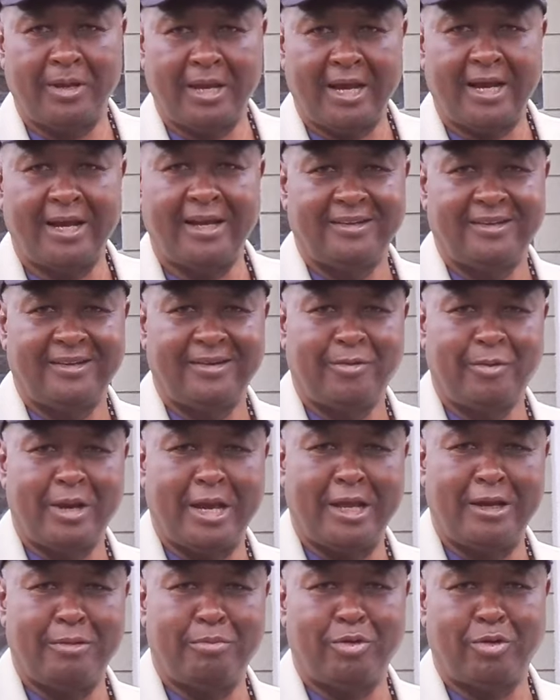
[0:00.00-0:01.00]
we are
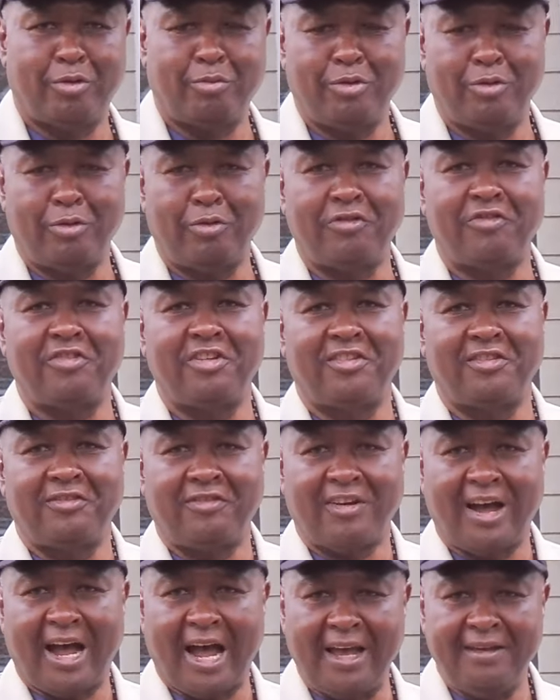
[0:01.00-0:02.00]
in Buruburu Phase
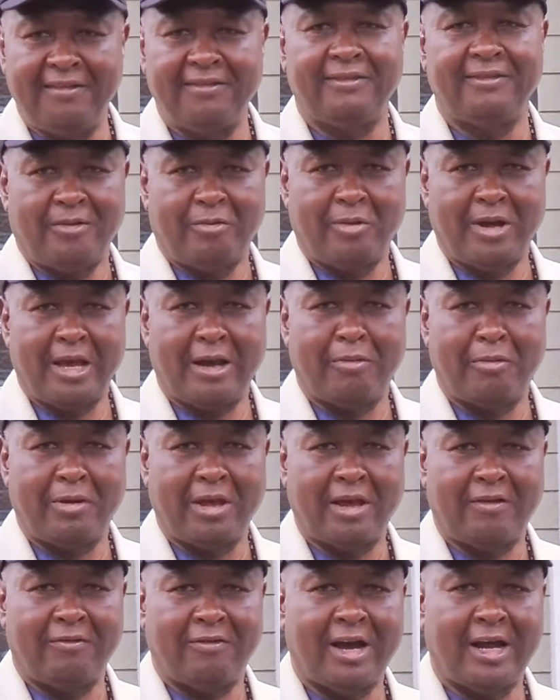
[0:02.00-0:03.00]
5, where we
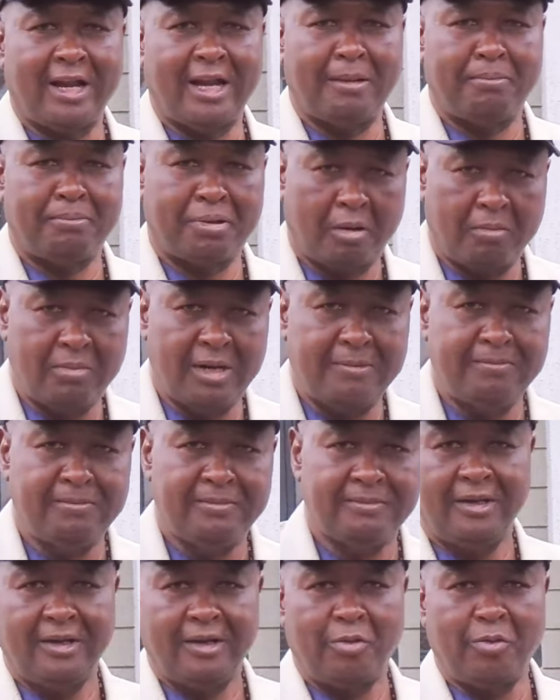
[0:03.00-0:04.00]
have had a problem
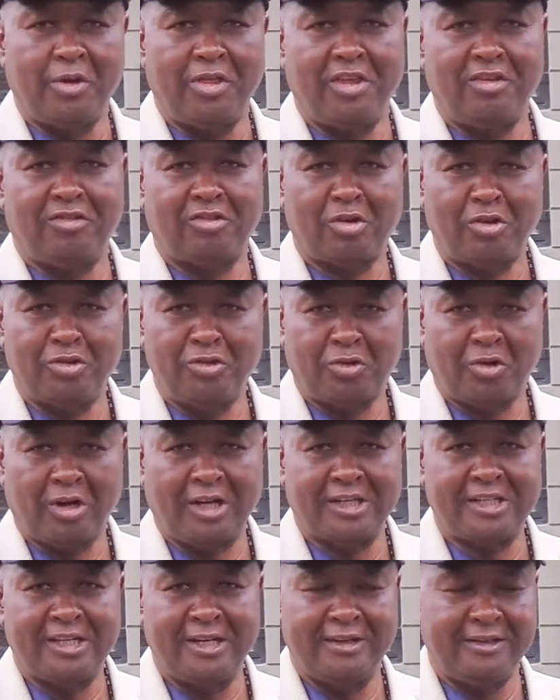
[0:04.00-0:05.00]
with this
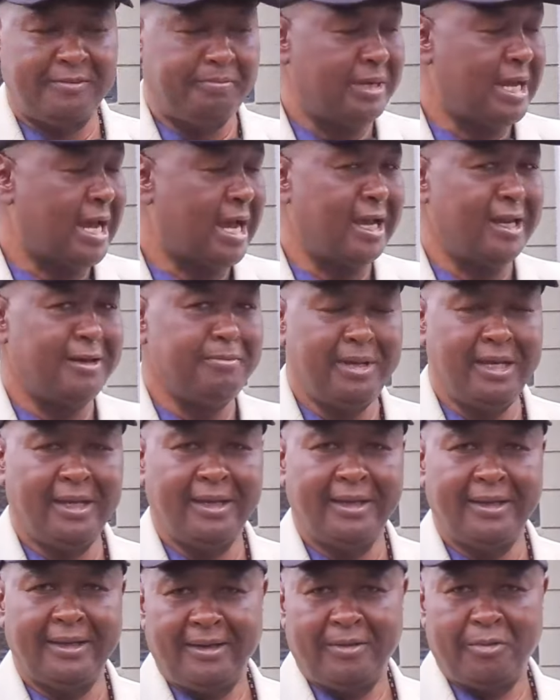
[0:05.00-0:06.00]
construction behind me,
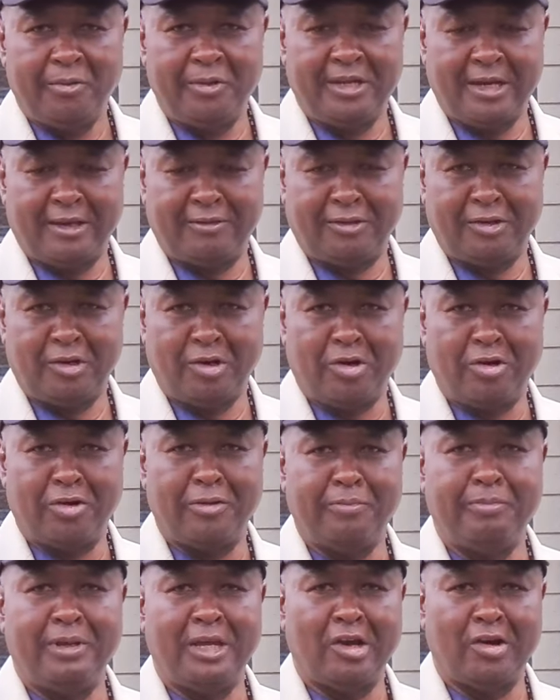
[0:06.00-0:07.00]
which has
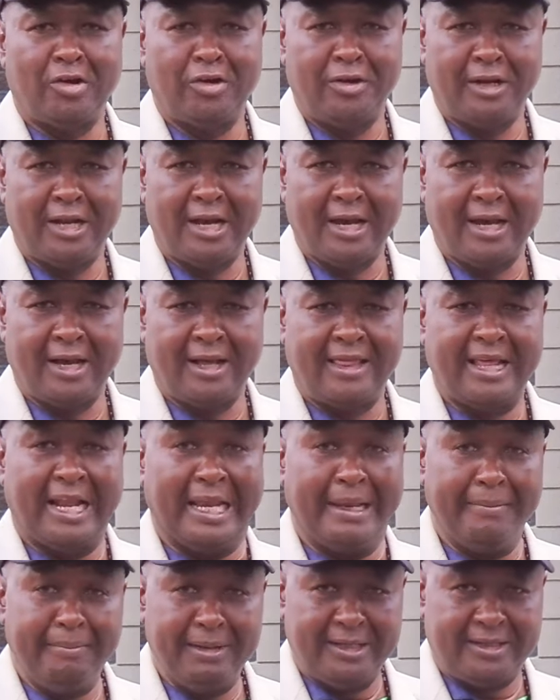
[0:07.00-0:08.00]
gone beyond the
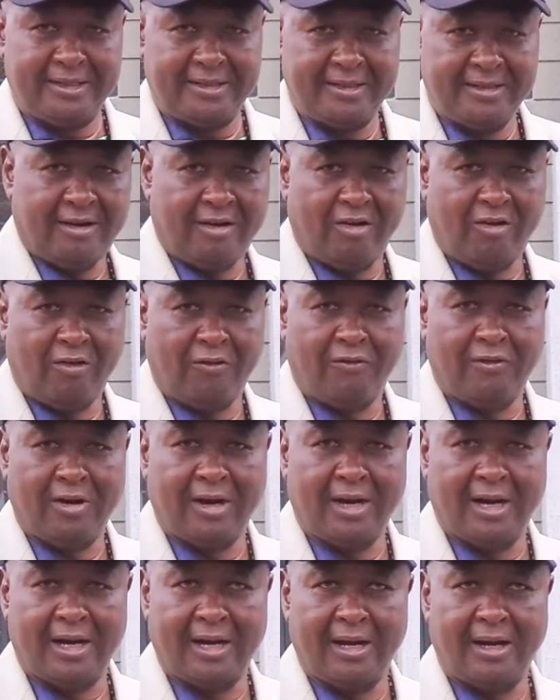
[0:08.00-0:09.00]
limit of
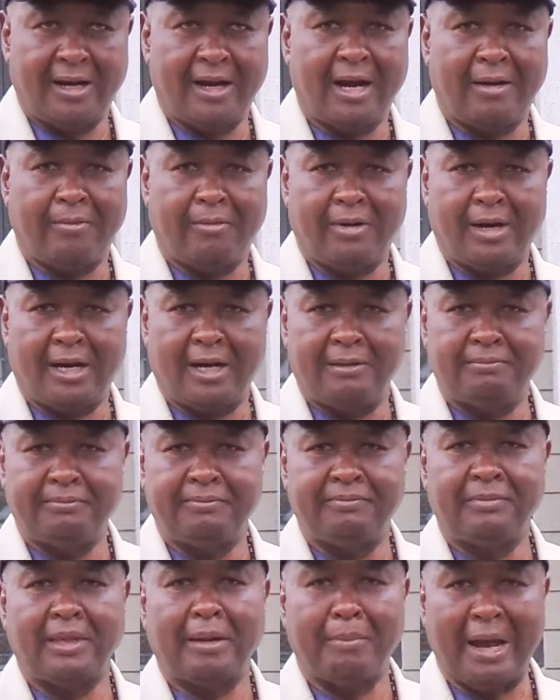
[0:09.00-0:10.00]
our
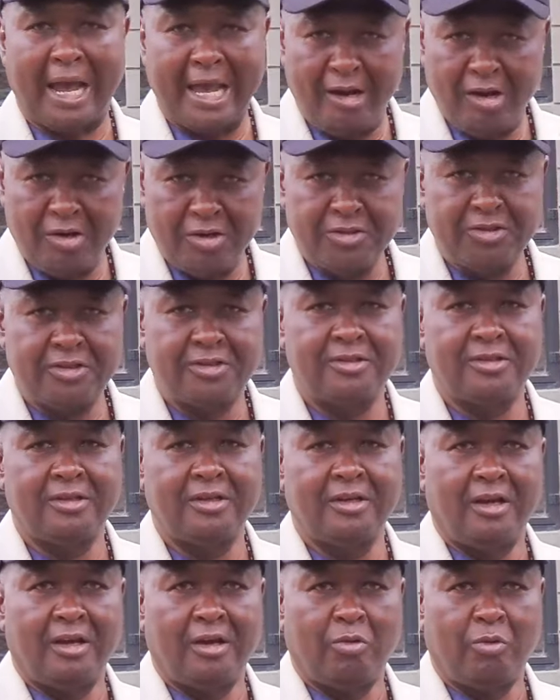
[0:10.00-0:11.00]
bylaws.
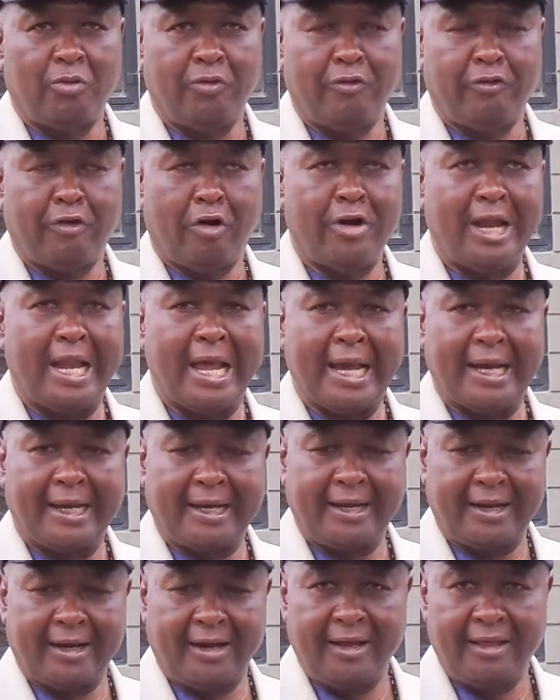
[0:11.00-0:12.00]
We've only
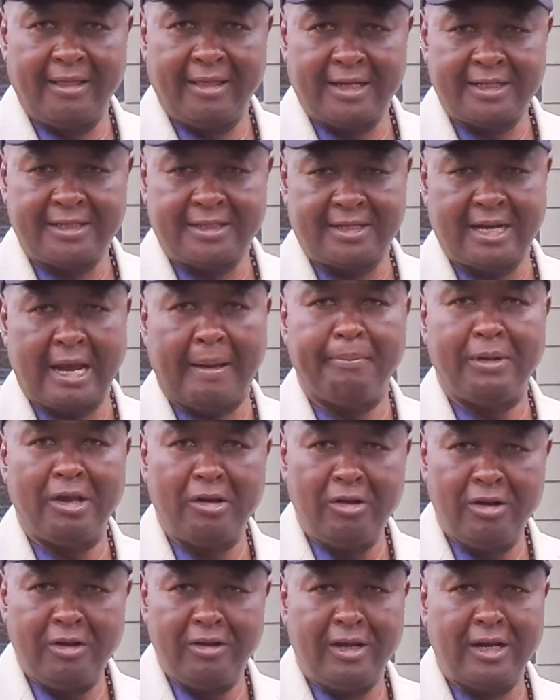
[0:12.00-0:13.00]
agreed that a
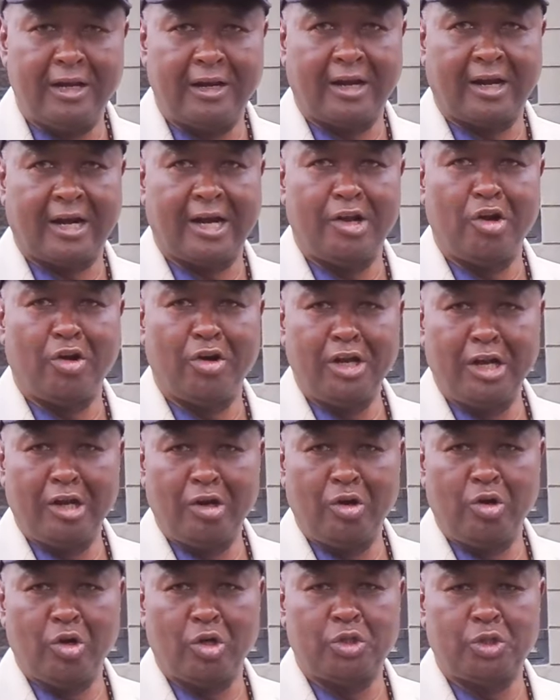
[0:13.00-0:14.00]
building can only
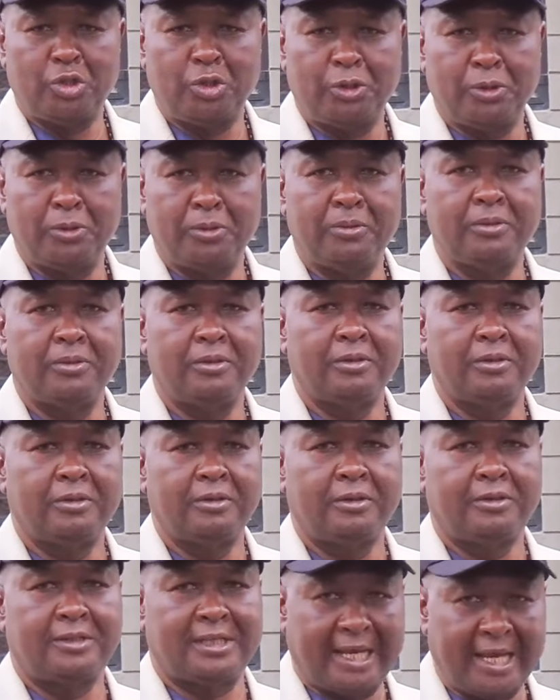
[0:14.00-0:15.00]
go to
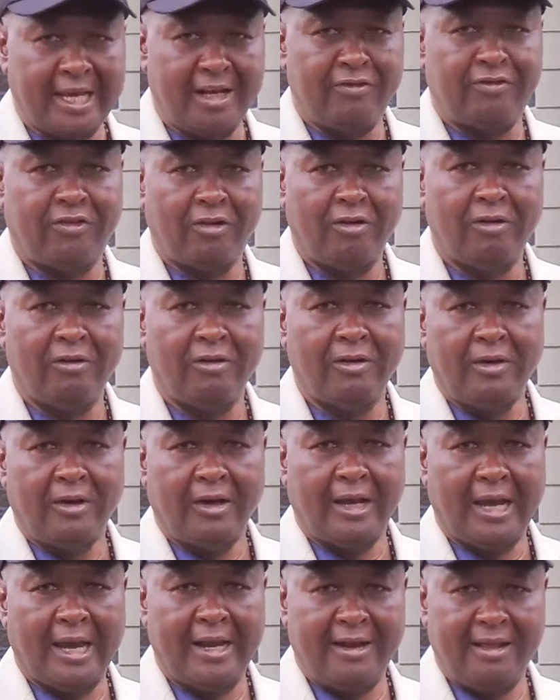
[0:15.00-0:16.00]
second floor,
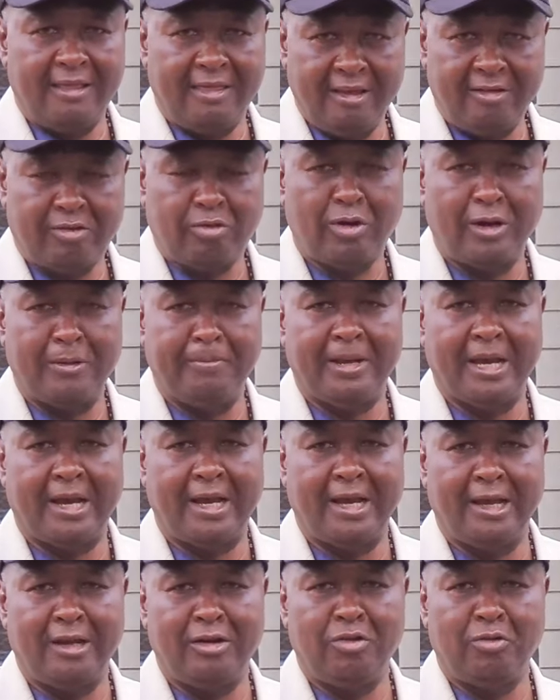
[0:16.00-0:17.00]
and this one
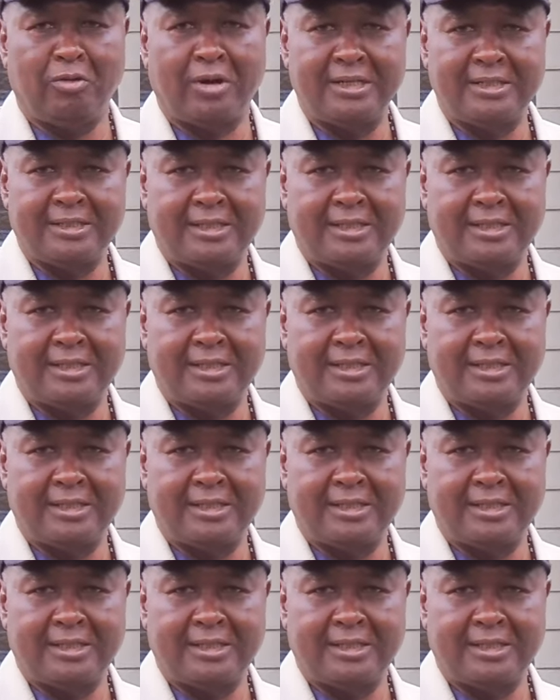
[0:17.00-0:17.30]
behind you can